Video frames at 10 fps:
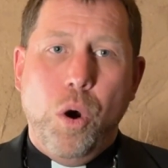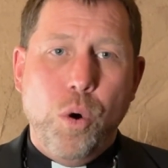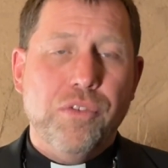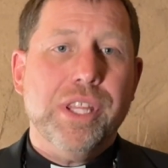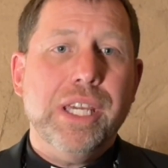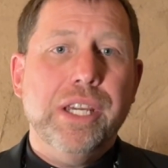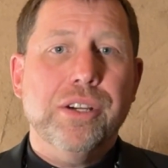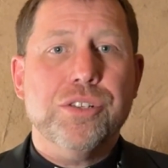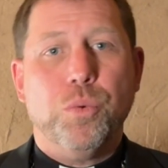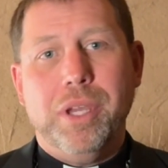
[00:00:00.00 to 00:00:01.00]
Over the
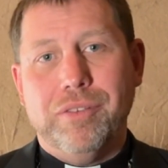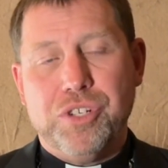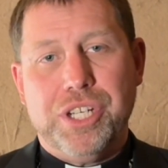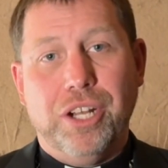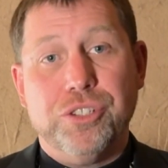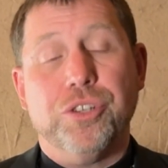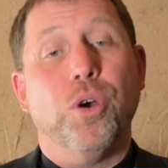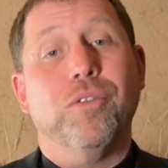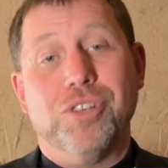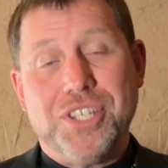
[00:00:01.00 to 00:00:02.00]
years, we have sheltered
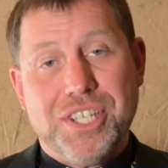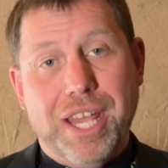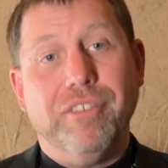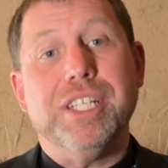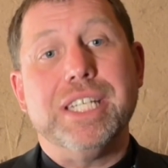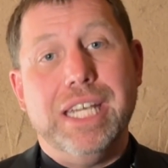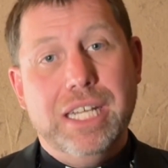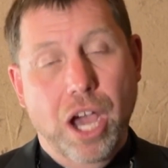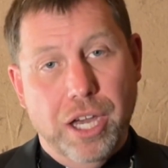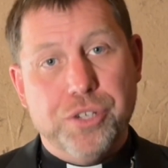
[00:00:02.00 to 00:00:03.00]
over
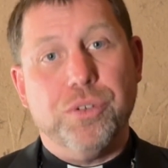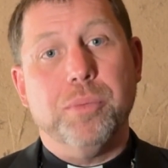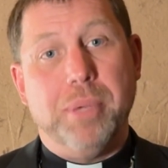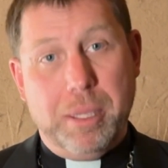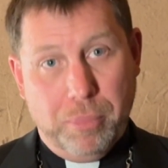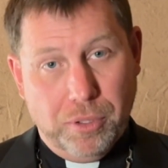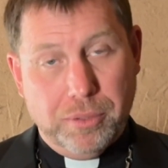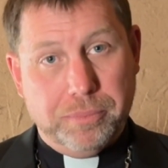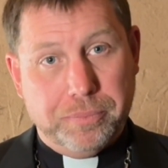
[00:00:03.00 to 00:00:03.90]
1,700 people.